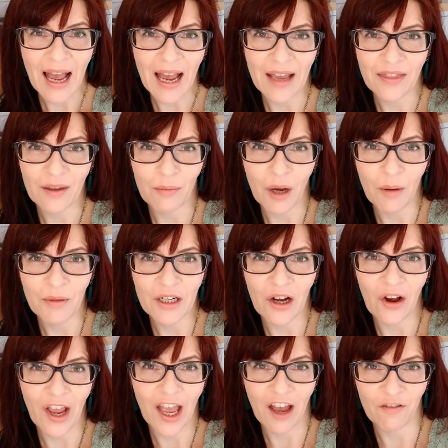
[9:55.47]
At the moment
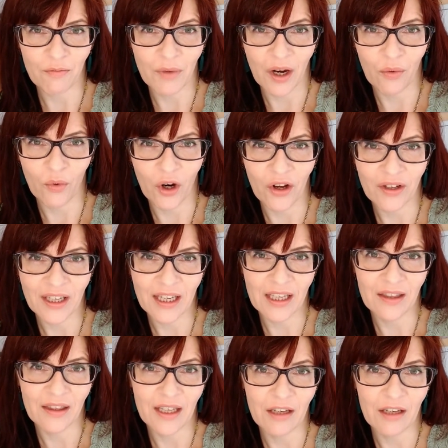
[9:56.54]
I have my work in